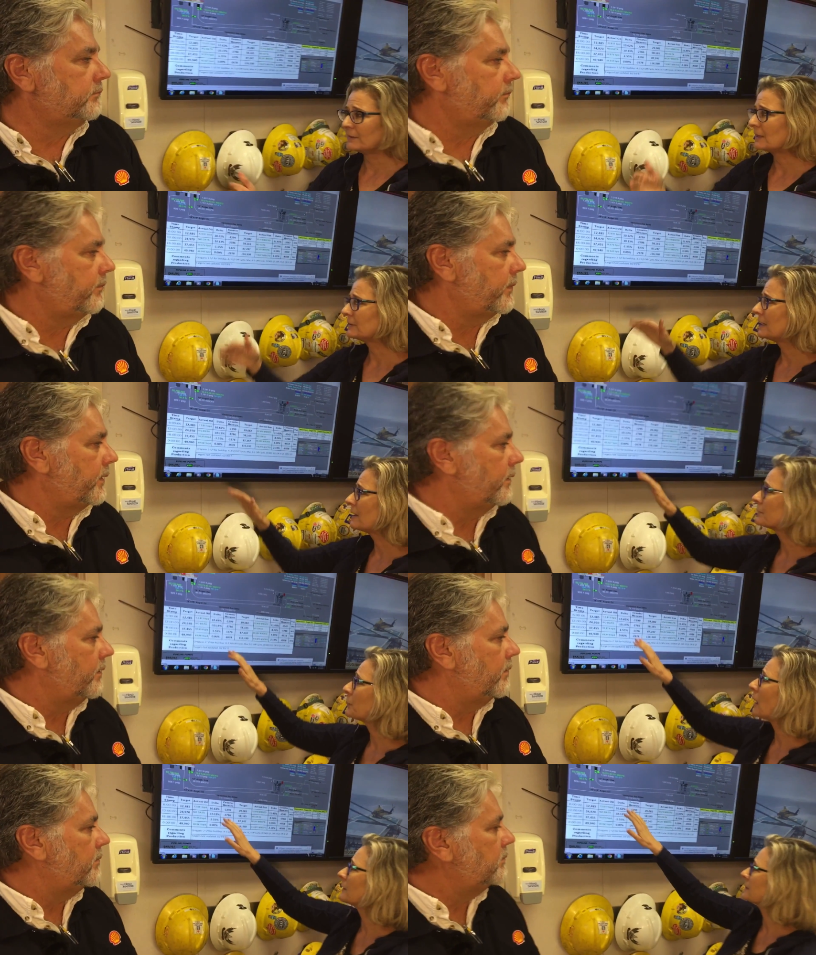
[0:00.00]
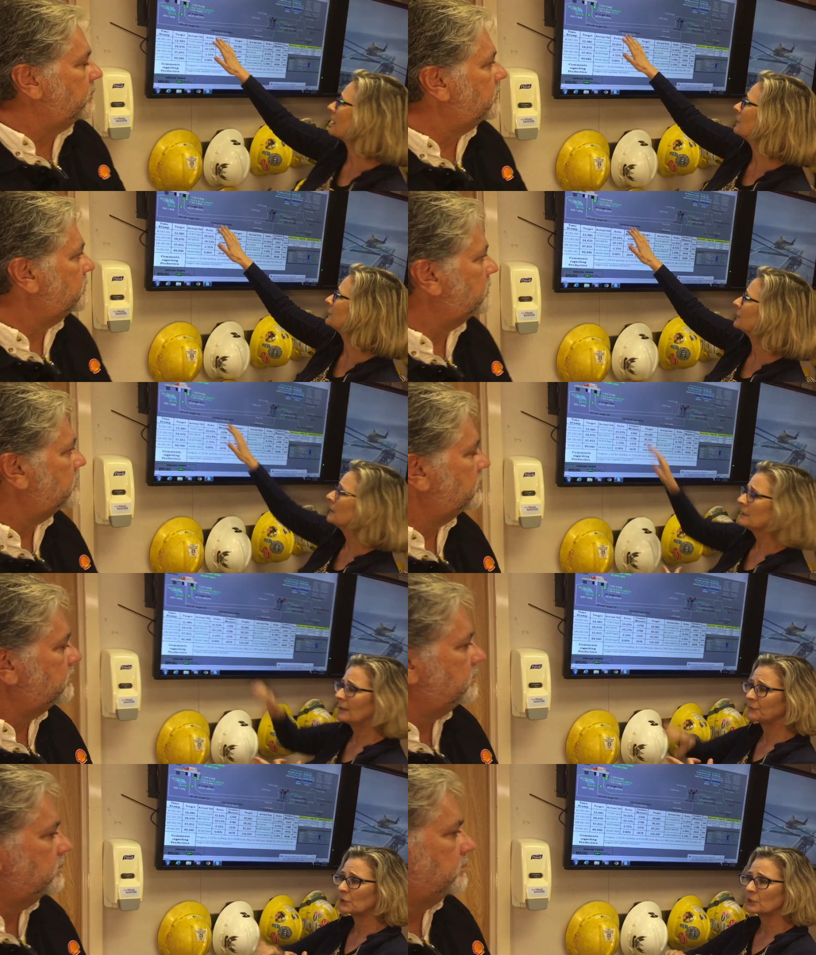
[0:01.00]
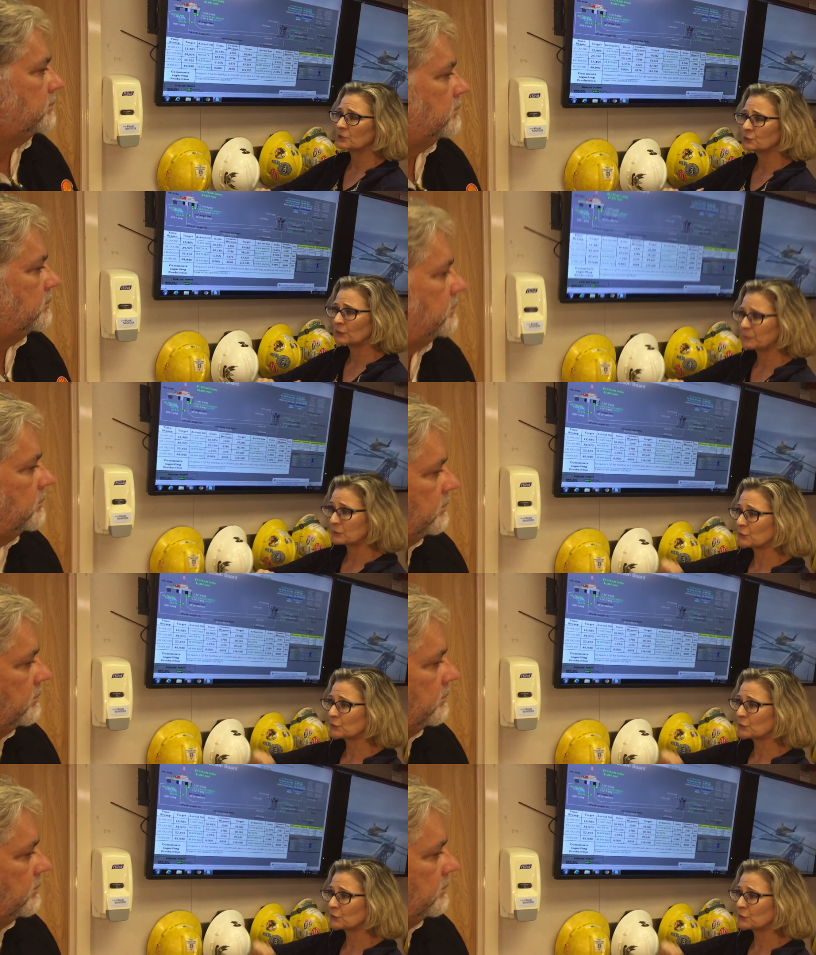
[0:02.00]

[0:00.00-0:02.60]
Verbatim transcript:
Speaker 1: And then the other part comes, if you're going to trip